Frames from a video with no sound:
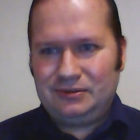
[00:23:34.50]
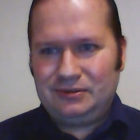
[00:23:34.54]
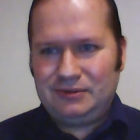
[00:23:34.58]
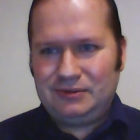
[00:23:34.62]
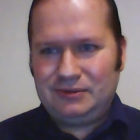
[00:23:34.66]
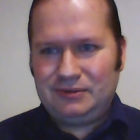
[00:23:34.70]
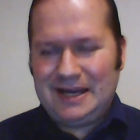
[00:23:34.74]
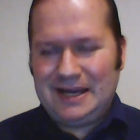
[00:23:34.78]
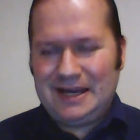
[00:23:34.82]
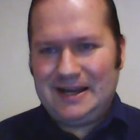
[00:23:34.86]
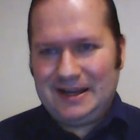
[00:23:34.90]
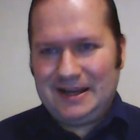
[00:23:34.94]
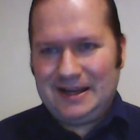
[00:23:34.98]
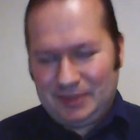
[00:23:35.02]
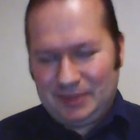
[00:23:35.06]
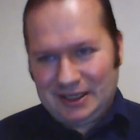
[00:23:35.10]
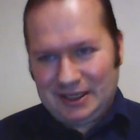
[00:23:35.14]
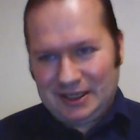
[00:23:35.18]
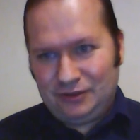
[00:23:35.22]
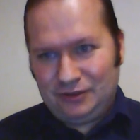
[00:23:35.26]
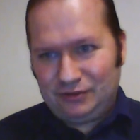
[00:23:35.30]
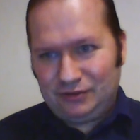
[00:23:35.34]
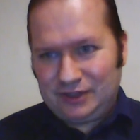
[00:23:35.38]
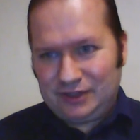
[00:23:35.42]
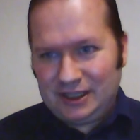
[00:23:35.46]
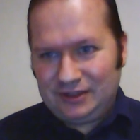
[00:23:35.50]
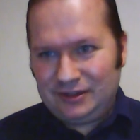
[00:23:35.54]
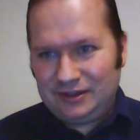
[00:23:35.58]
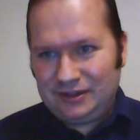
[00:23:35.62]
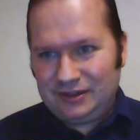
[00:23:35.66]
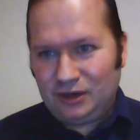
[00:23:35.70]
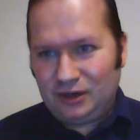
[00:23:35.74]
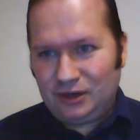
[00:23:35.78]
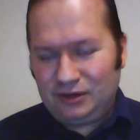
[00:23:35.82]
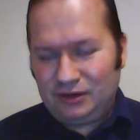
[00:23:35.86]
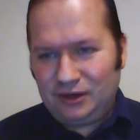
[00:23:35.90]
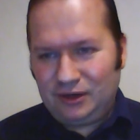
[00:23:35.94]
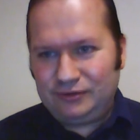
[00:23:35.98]
Well, I'm kind of getting
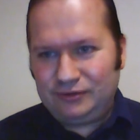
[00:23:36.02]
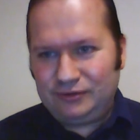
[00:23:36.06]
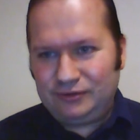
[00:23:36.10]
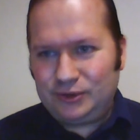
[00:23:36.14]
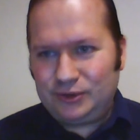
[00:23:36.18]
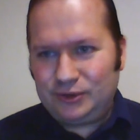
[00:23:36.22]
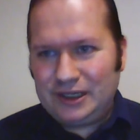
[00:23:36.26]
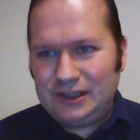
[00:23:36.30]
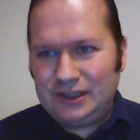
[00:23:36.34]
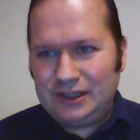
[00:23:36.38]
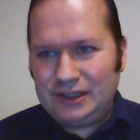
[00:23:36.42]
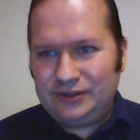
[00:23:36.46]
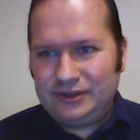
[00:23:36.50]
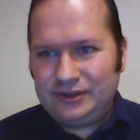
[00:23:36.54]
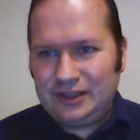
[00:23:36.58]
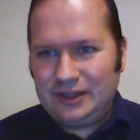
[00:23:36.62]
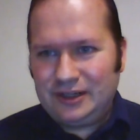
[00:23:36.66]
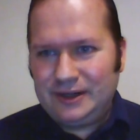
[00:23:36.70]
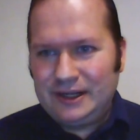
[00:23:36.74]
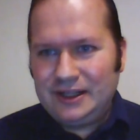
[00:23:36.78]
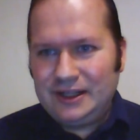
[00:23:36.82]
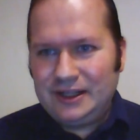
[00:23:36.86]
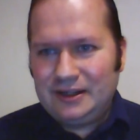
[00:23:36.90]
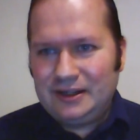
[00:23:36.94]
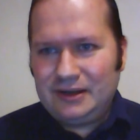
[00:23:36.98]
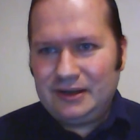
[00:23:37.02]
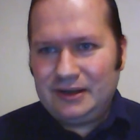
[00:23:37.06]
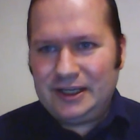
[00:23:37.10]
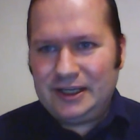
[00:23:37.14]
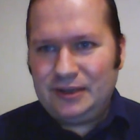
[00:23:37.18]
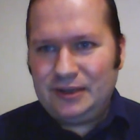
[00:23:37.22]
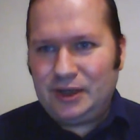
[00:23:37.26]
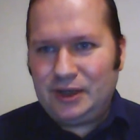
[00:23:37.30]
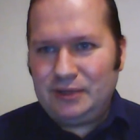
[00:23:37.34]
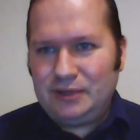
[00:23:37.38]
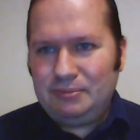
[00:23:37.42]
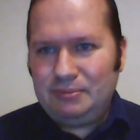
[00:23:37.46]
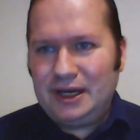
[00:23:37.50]
off the rails here.
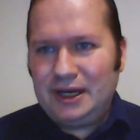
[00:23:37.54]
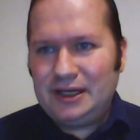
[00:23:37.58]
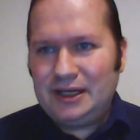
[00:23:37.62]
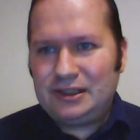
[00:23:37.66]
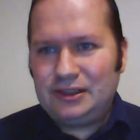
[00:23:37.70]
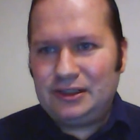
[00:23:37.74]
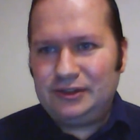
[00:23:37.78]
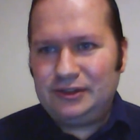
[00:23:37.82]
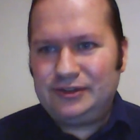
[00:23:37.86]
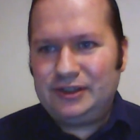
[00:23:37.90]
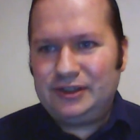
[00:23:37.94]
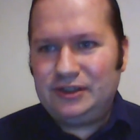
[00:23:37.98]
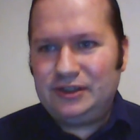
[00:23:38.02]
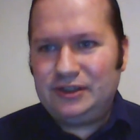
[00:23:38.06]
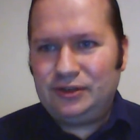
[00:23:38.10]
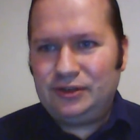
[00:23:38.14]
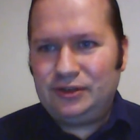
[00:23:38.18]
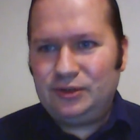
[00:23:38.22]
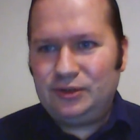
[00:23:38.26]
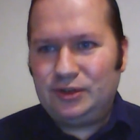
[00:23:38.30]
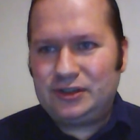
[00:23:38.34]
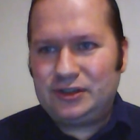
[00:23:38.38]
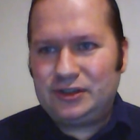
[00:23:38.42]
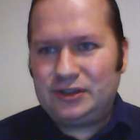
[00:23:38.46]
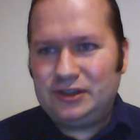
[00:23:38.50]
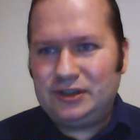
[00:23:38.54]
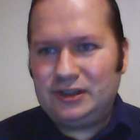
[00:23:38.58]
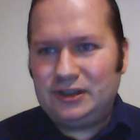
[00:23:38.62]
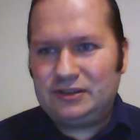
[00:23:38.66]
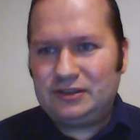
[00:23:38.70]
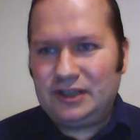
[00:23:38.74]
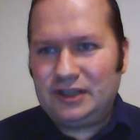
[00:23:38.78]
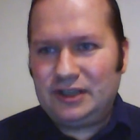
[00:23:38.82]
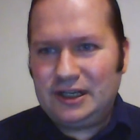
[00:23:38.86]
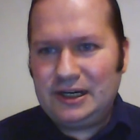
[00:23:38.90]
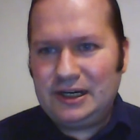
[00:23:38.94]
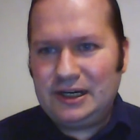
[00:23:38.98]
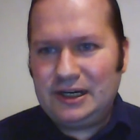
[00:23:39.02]
Anyway, Michael St. George
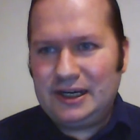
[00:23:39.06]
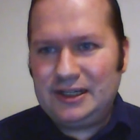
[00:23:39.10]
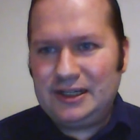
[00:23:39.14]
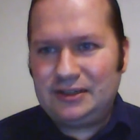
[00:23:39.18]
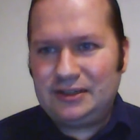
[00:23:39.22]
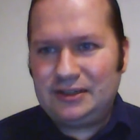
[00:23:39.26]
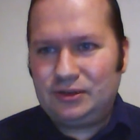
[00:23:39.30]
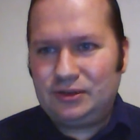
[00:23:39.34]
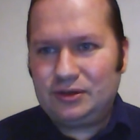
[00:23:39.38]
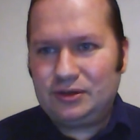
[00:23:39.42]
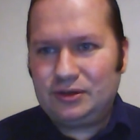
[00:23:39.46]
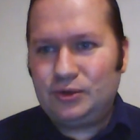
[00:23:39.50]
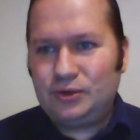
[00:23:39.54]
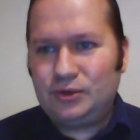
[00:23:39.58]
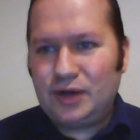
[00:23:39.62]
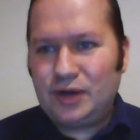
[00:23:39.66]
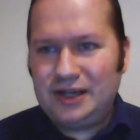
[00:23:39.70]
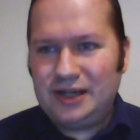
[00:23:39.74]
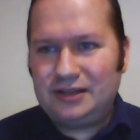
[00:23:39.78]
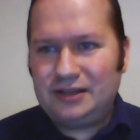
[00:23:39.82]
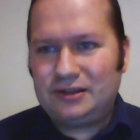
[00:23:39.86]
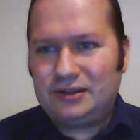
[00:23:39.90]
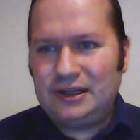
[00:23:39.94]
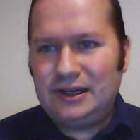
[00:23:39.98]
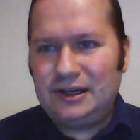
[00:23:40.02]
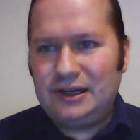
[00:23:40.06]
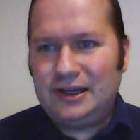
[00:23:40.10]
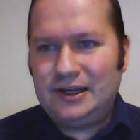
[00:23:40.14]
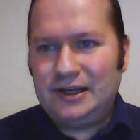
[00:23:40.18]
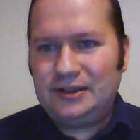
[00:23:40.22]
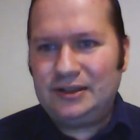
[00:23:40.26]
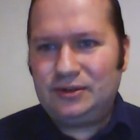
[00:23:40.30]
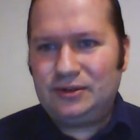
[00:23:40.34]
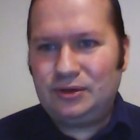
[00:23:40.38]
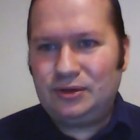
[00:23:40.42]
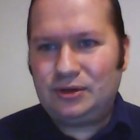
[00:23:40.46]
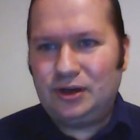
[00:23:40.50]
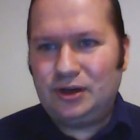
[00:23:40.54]
says, I liked your
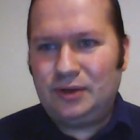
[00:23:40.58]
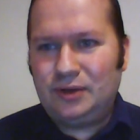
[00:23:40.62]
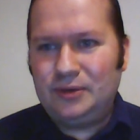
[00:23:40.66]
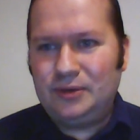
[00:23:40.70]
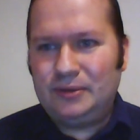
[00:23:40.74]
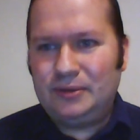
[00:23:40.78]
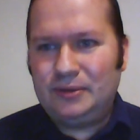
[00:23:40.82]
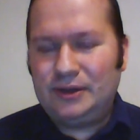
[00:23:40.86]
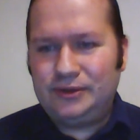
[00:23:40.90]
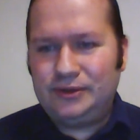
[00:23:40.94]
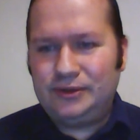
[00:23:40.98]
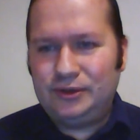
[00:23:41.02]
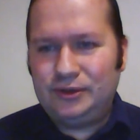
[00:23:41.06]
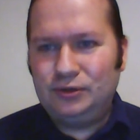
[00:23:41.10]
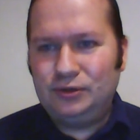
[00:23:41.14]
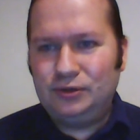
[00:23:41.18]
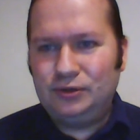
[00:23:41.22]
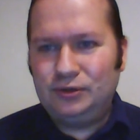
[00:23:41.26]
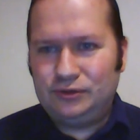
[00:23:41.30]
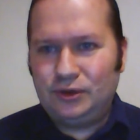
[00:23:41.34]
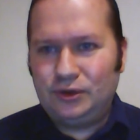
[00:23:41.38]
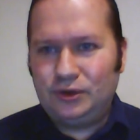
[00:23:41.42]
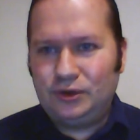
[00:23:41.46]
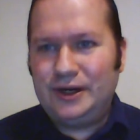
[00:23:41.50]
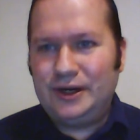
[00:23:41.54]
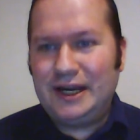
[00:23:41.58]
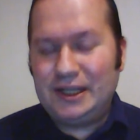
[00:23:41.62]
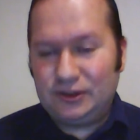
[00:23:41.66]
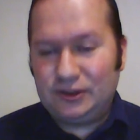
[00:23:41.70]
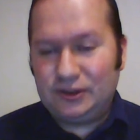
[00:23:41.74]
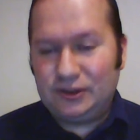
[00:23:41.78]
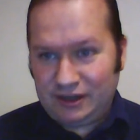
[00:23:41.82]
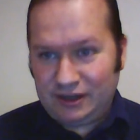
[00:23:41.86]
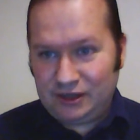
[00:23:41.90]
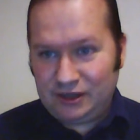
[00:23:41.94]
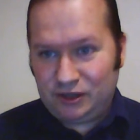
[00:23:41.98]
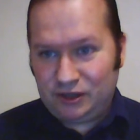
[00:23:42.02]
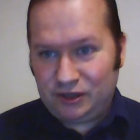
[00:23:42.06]
comment about Jews. You are right.
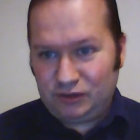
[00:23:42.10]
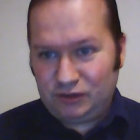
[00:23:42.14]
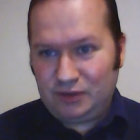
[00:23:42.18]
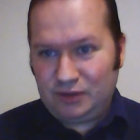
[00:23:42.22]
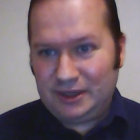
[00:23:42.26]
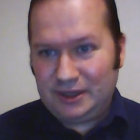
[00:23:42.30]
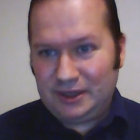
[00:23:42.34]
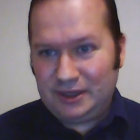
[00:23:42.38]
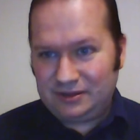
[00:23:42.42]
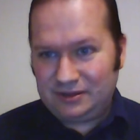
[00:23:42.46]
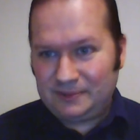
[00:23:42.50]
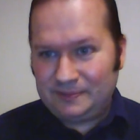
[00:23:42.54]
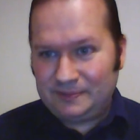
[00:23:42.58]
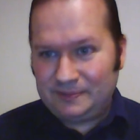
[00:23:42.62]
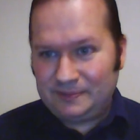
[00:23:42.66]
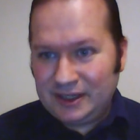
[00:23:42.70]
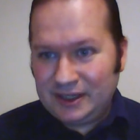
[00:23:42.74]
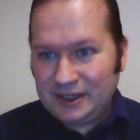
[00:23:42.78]
Thank you very much.